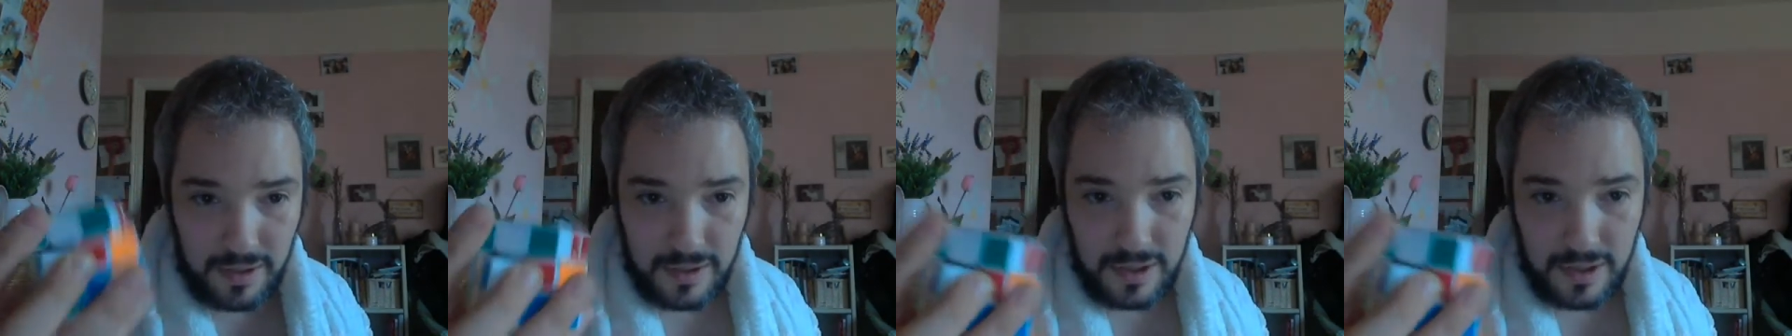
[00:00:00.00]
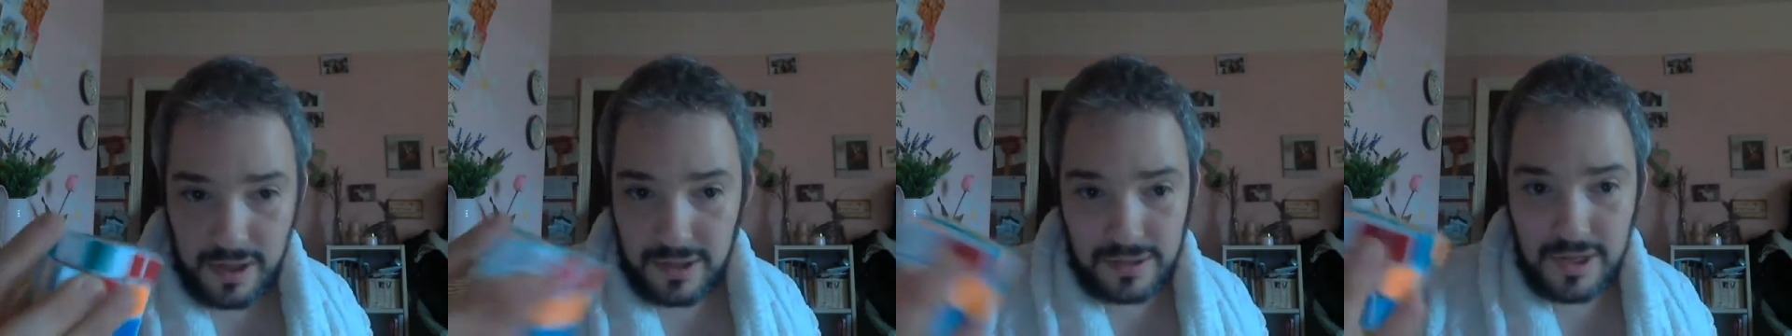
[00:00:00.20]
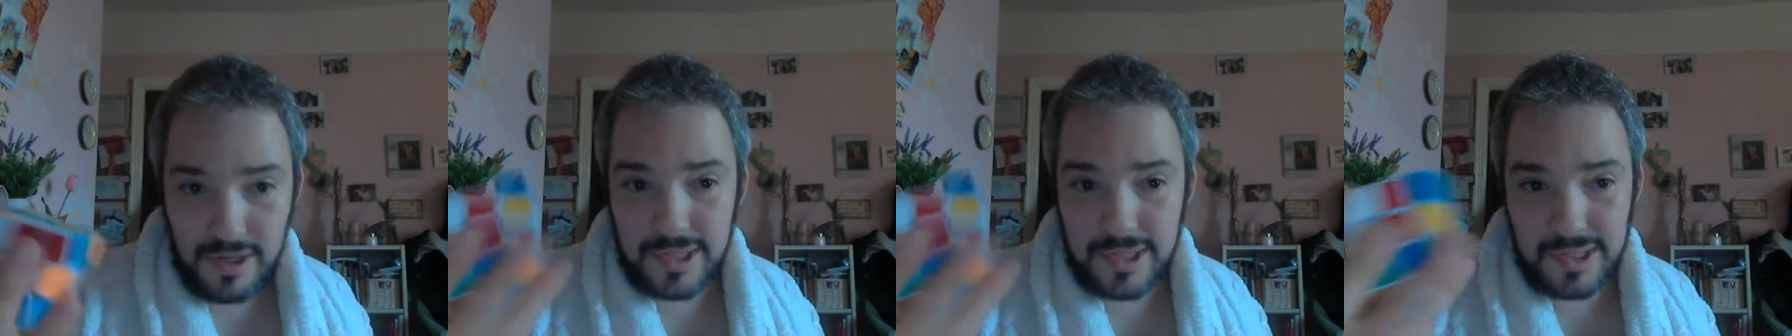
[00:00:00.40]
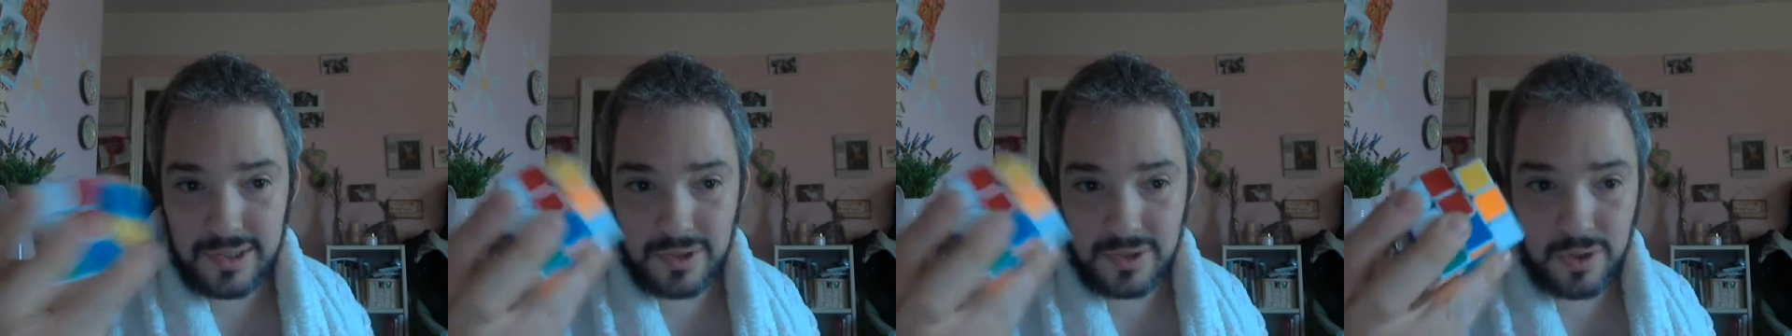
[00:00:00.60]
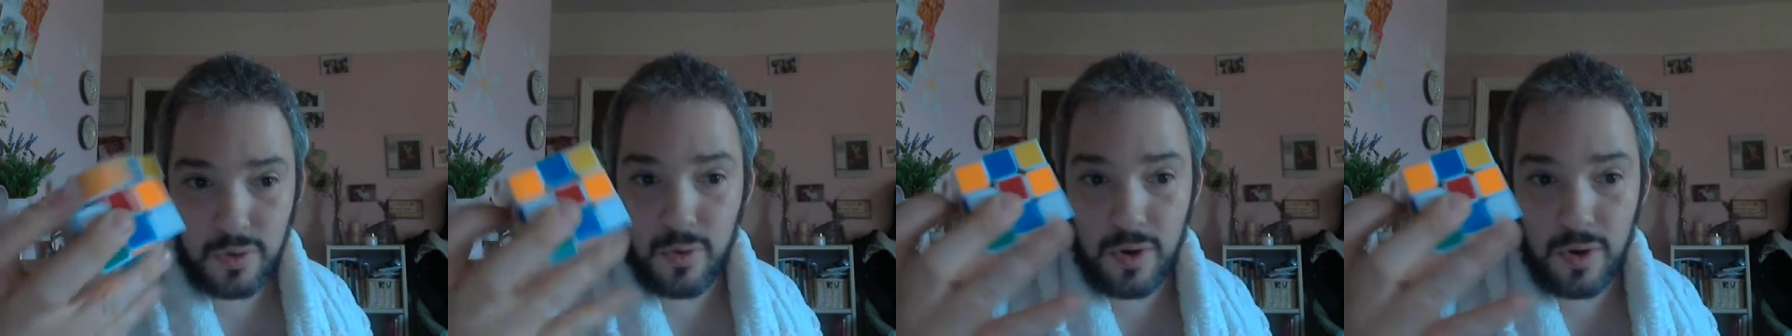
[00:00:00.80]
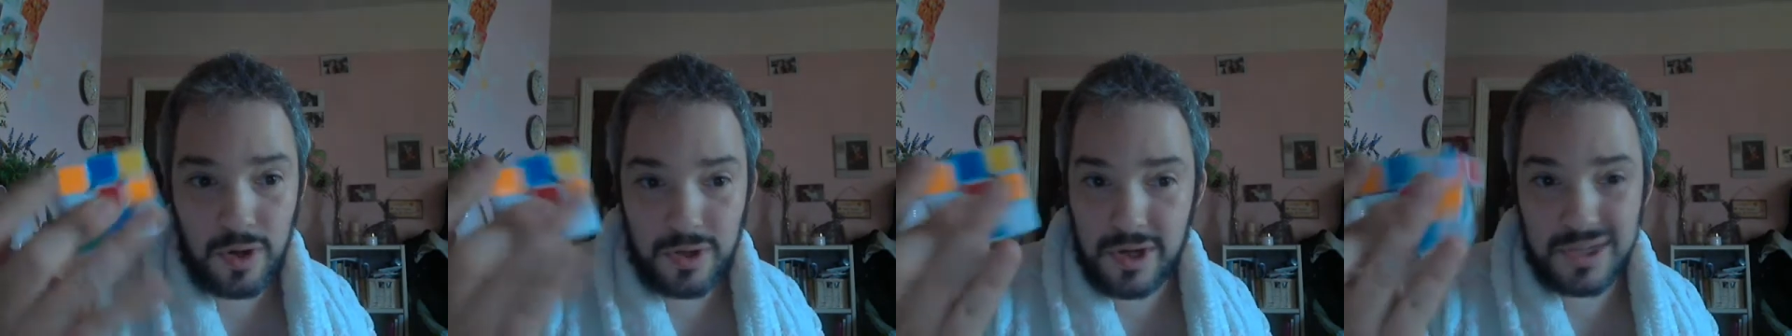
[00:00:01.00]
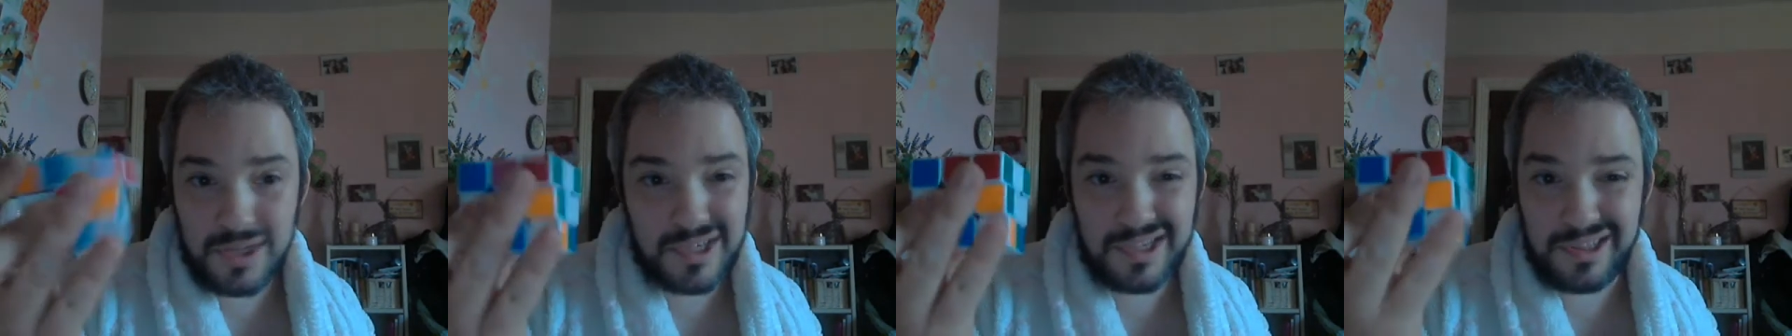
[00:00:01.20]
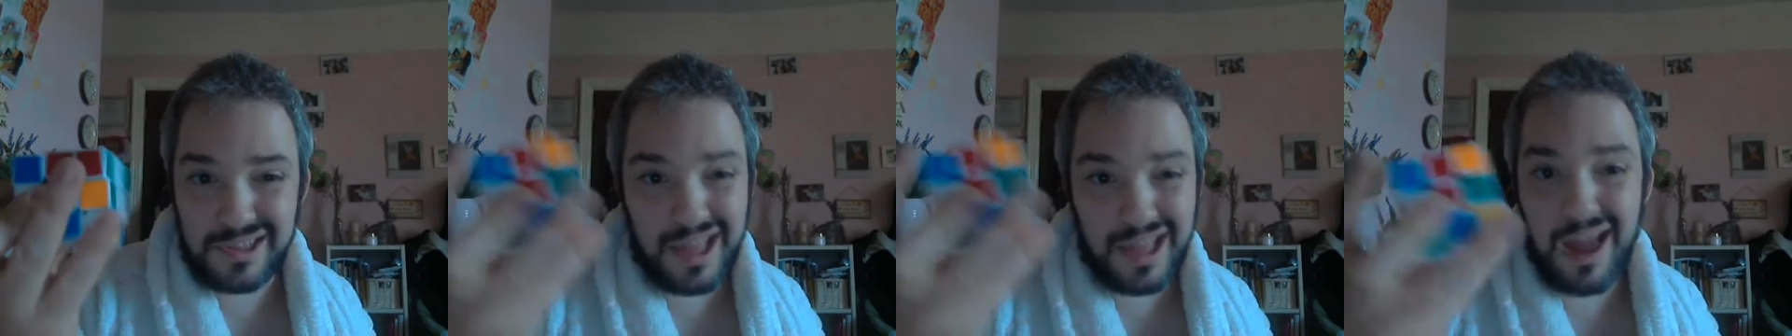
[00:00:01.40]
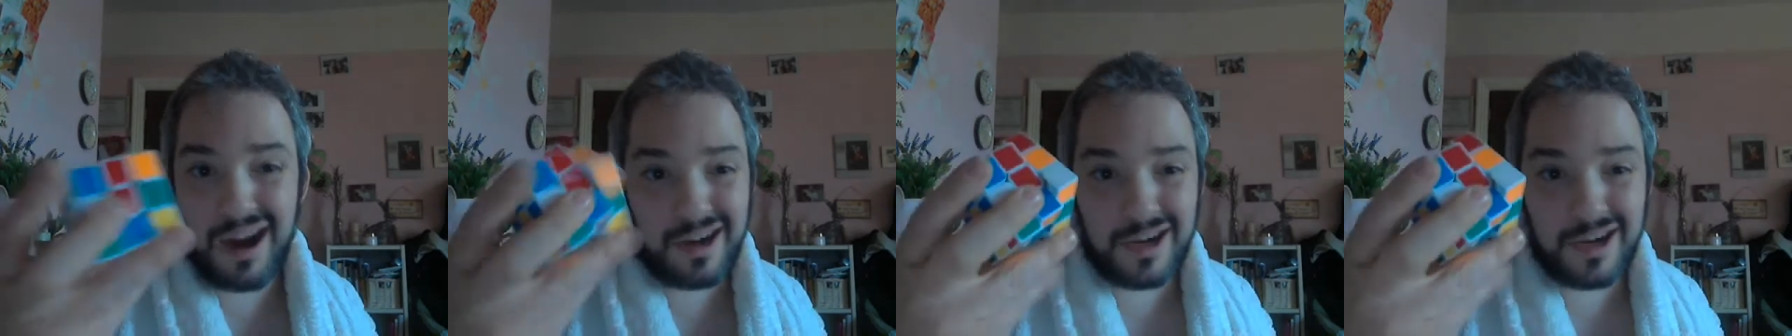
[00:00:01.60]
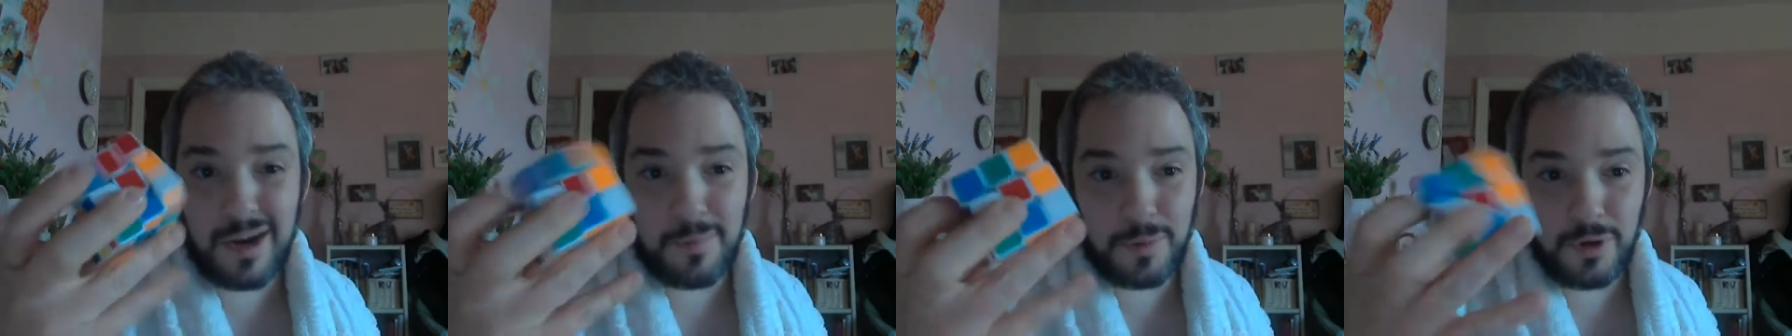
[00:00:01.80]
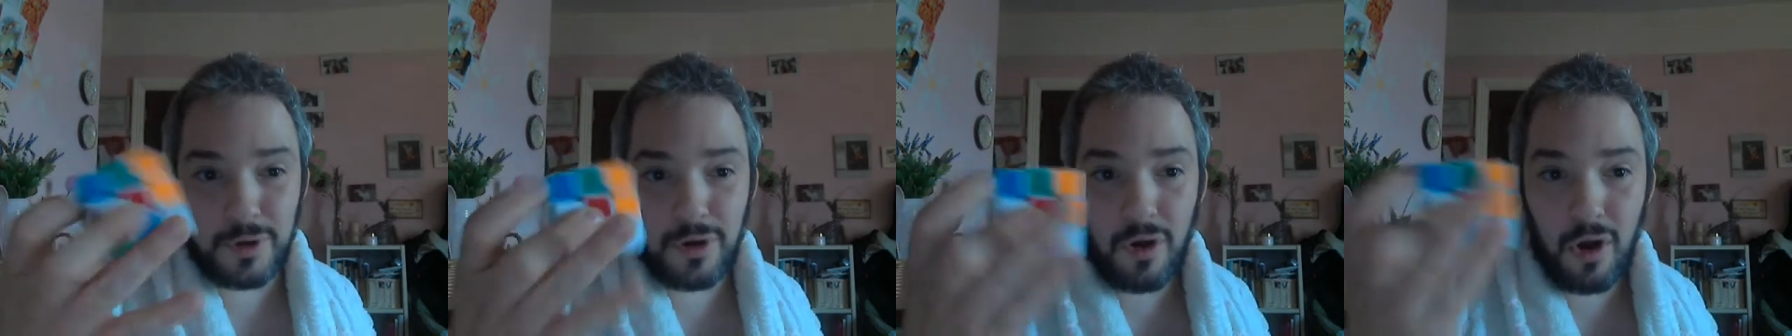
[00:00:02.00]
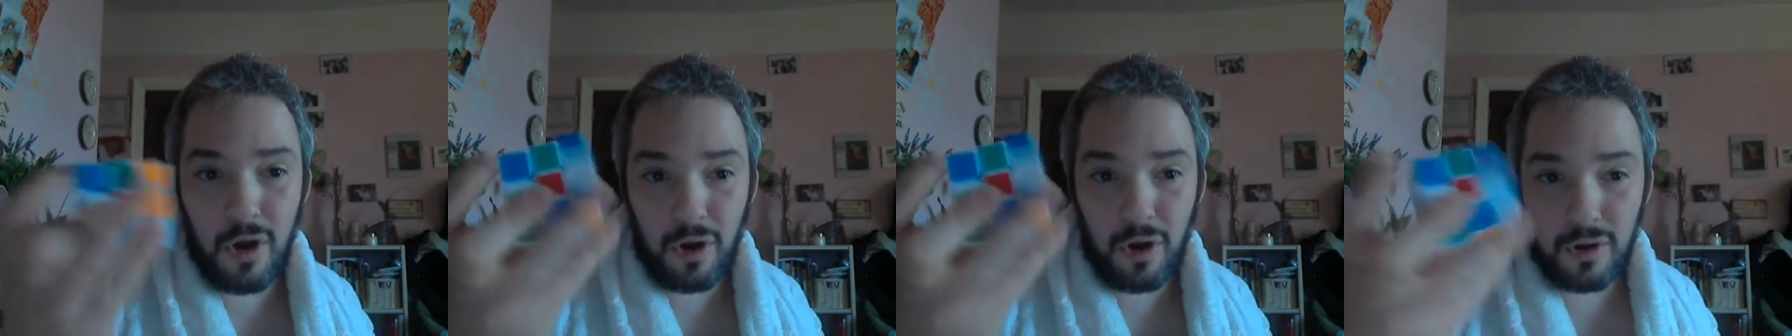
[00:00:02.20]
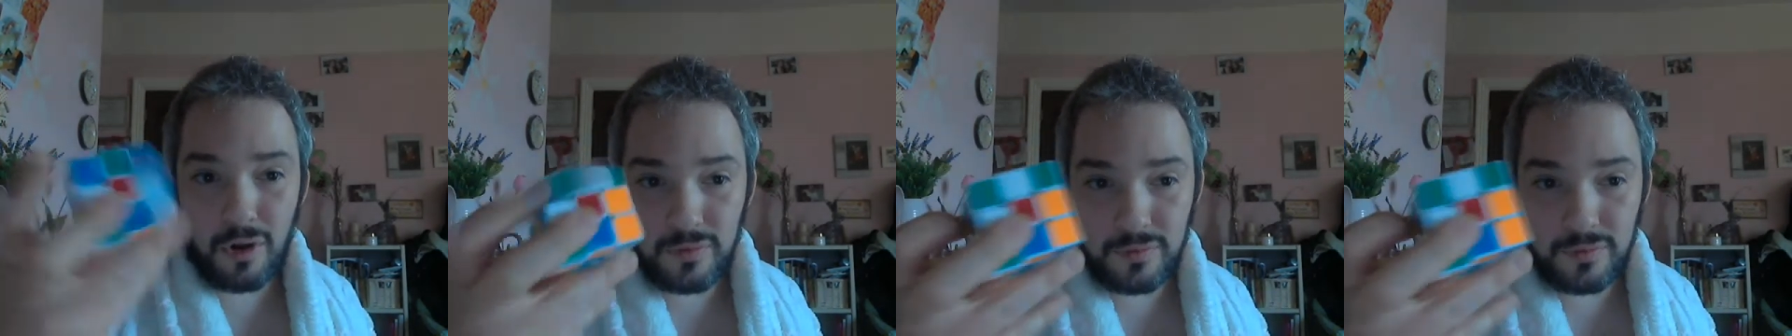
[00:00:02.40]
it doesn't lock up at all.